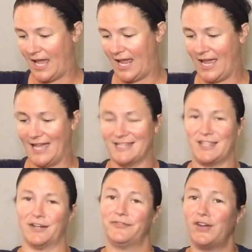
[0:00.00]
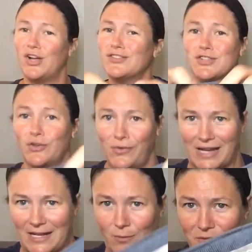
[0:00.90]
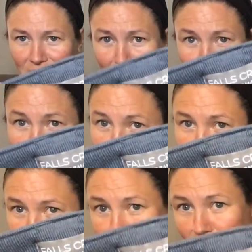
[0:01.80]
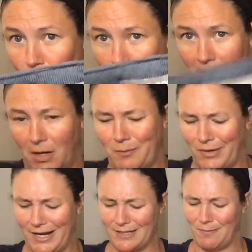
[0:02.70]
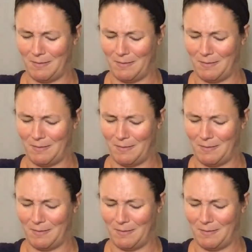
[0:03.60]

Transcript: And they're Falls Creek, which I'm pretty sure is a Walmart brand.